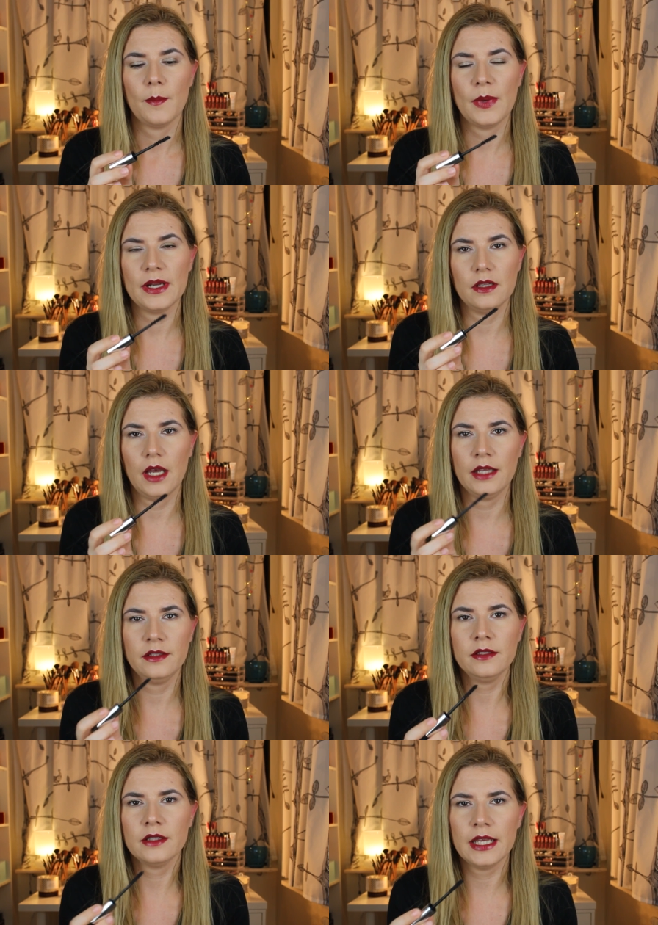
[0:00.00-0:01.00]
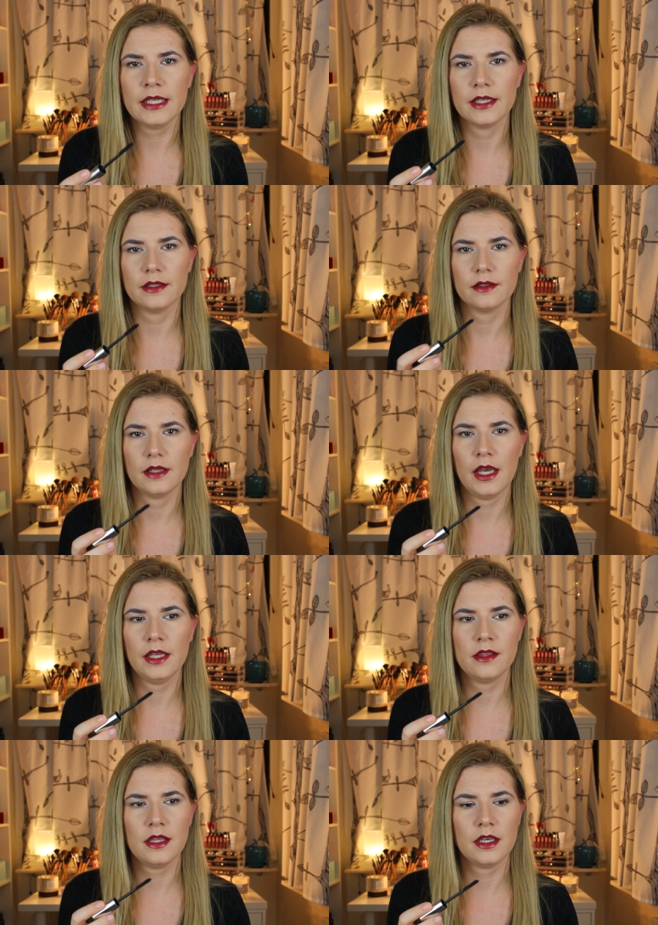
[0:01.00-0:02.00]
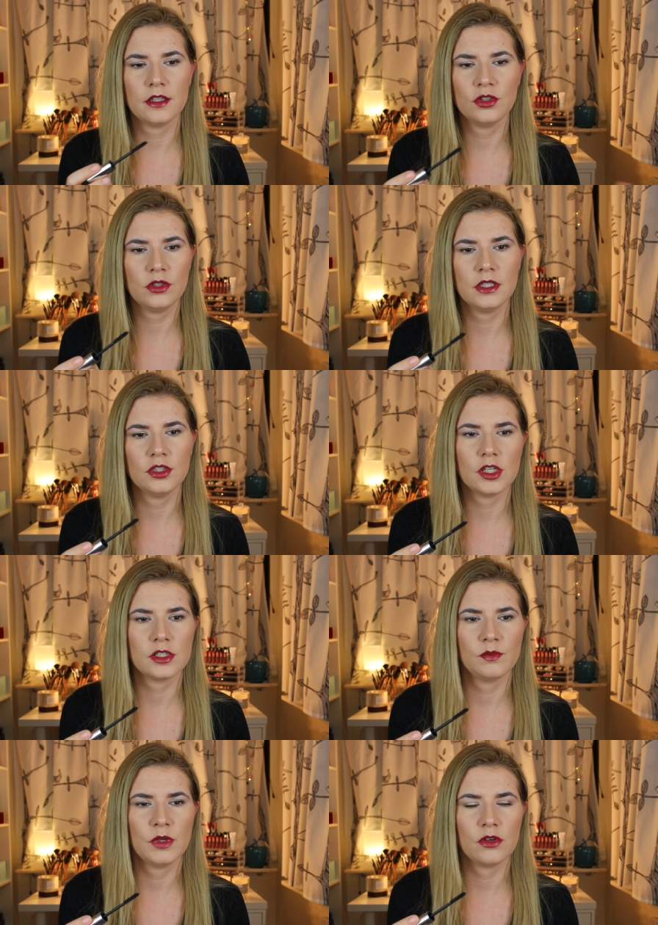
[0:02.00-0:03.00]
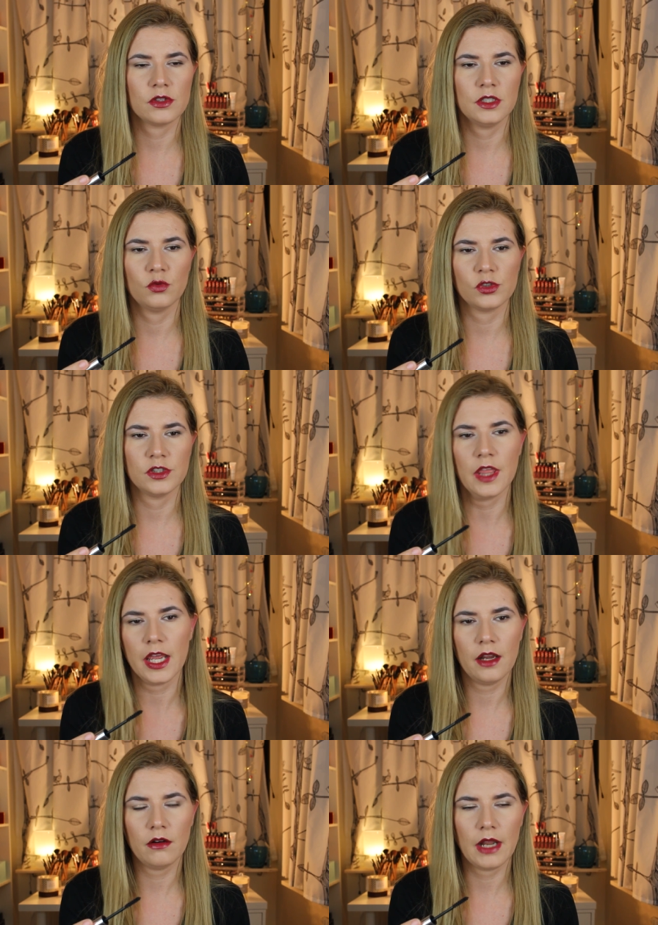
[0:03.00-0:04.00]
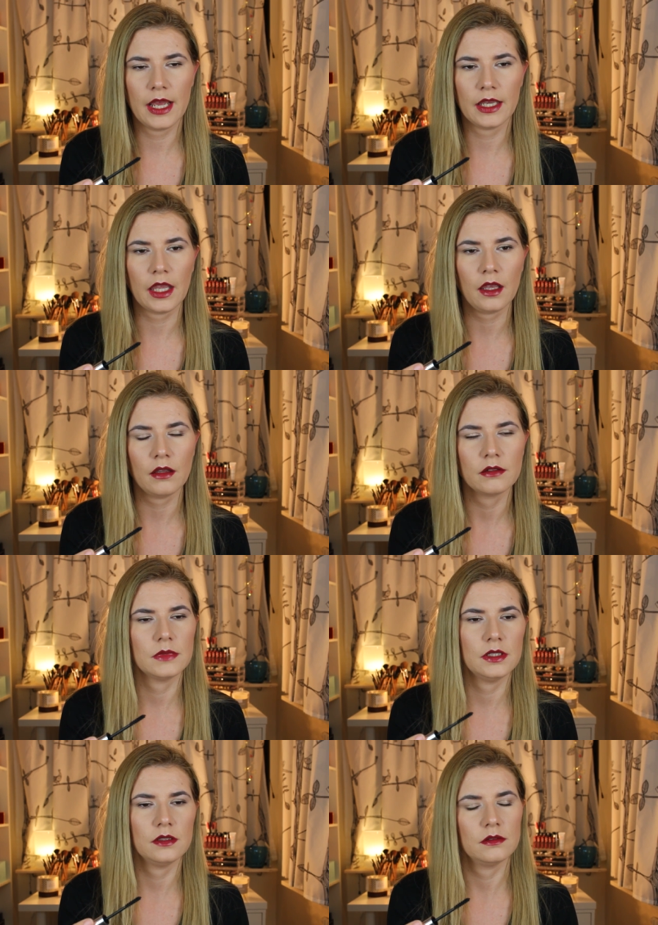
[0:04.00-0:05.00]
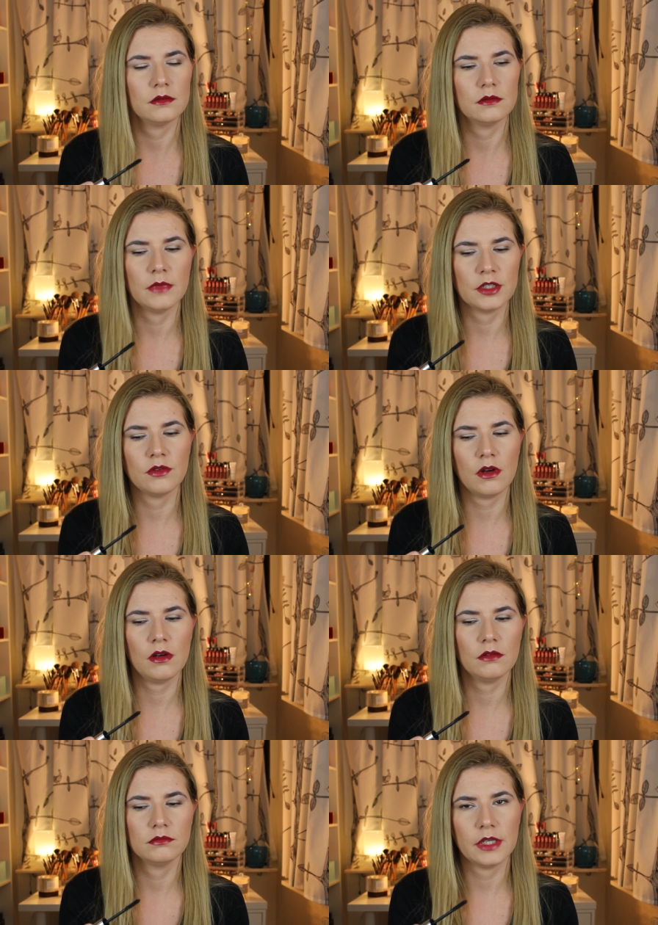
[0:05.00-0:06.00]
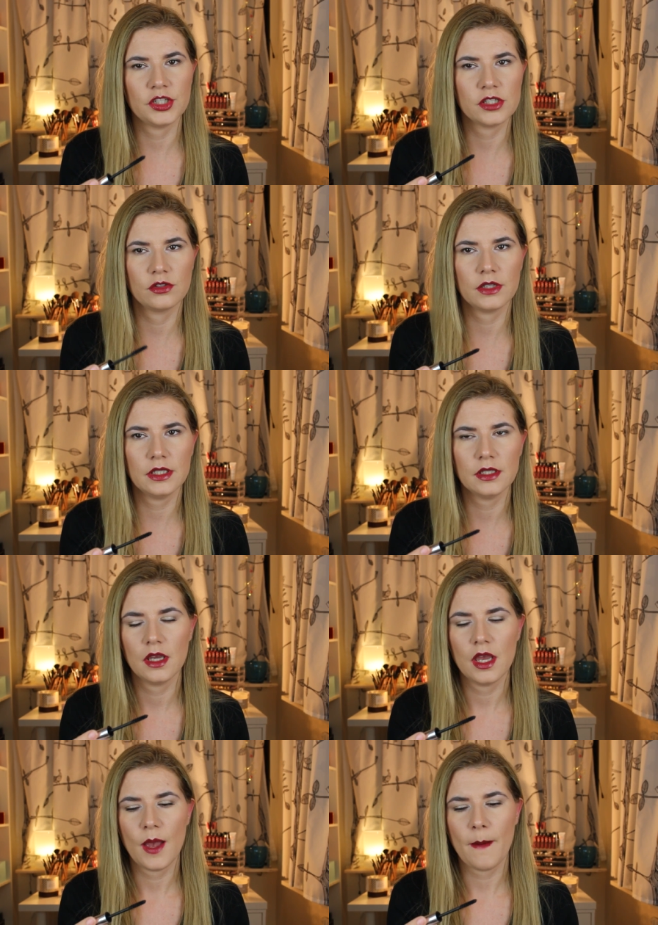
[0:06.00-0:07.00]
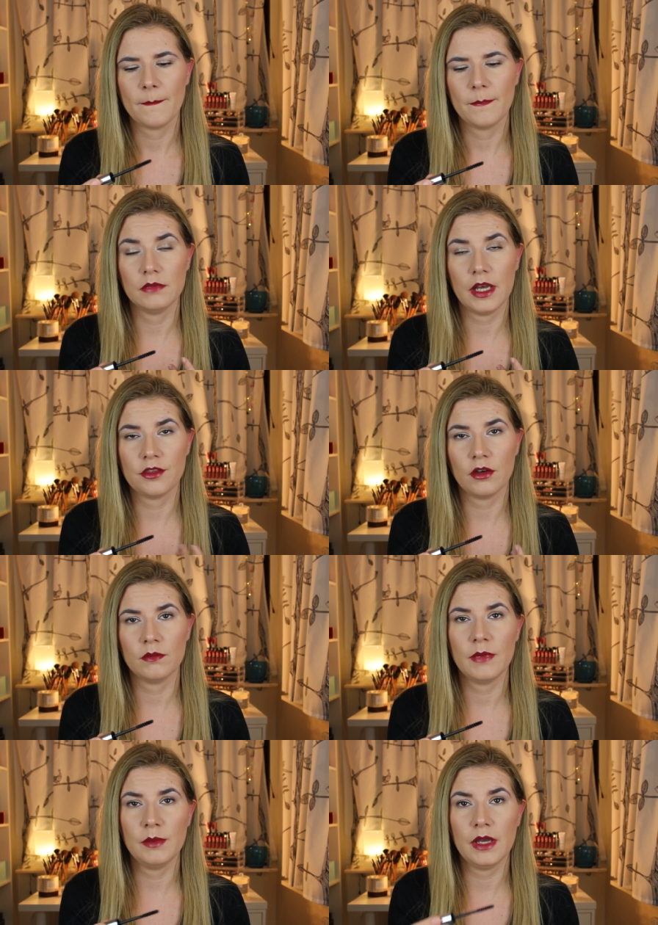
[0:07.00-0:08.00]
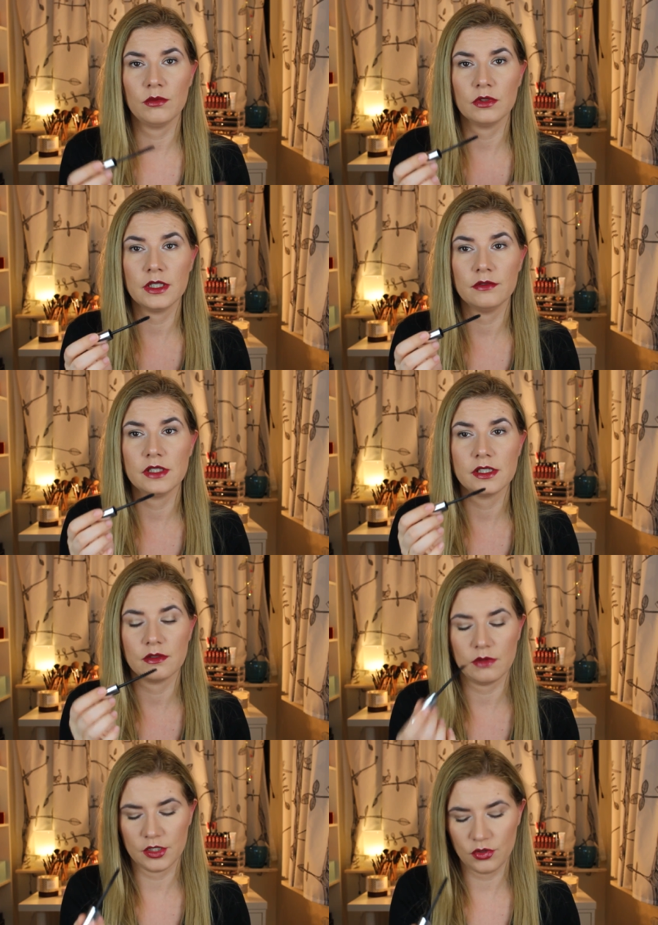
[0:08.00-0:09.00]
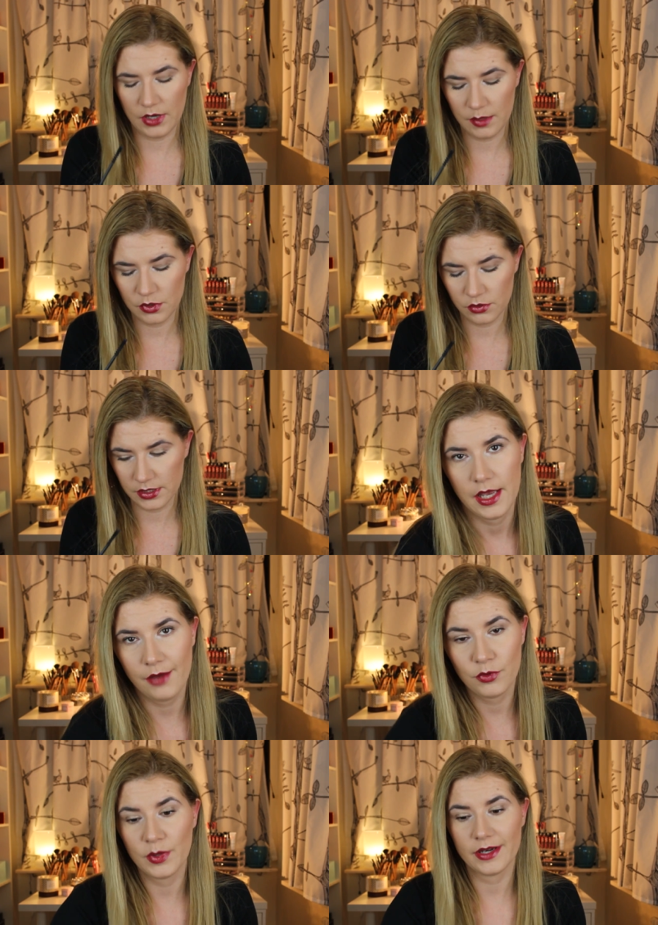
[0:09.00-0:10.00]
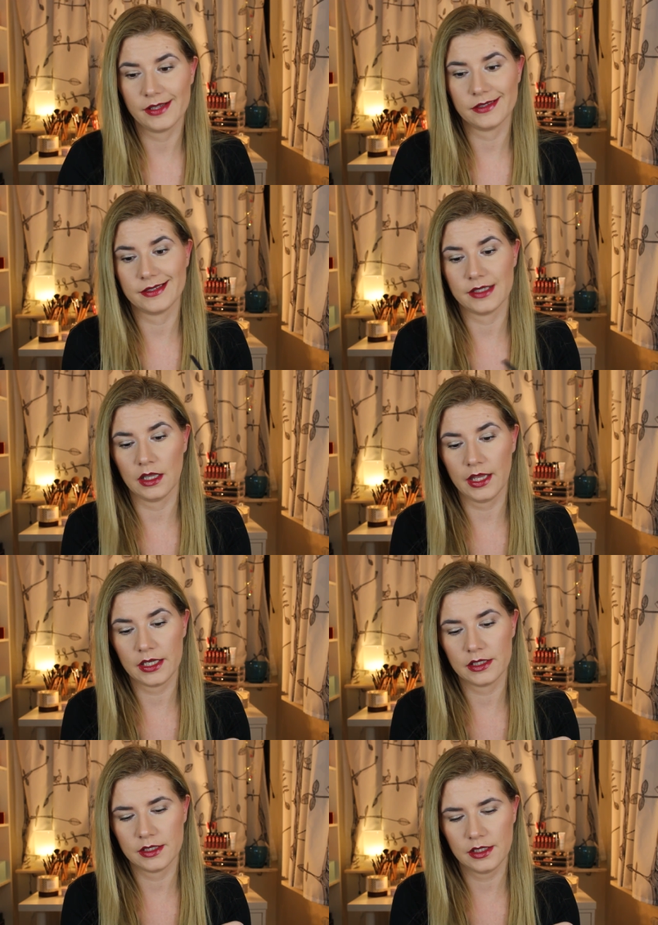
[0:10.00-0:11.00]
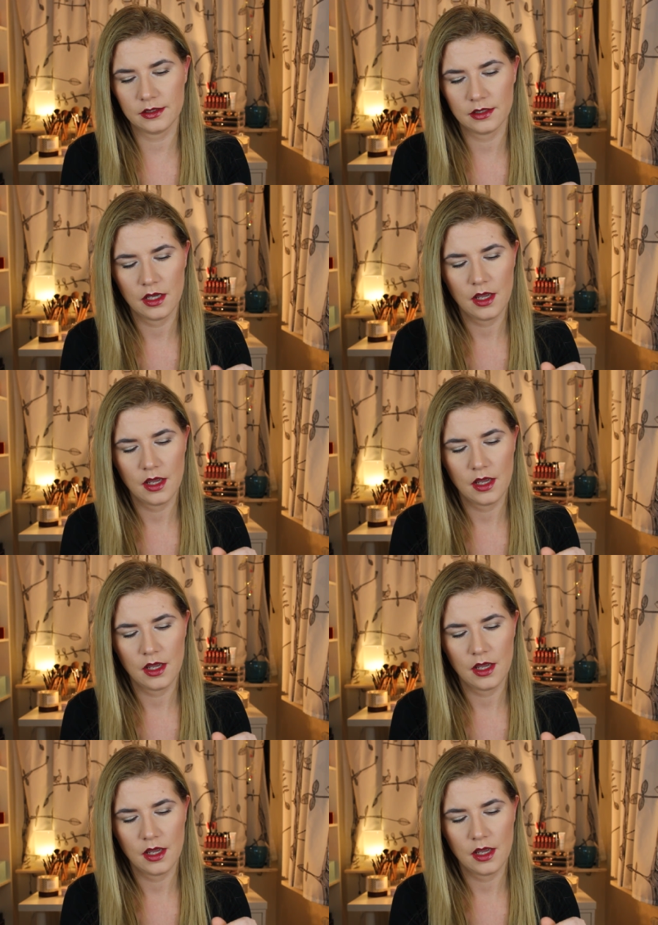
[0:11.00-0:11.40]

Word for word: but I didn't like it. I think I took it just because it was there lying in my drawer. I just took it. I thought maybe I will give this a try because everybody else likes it,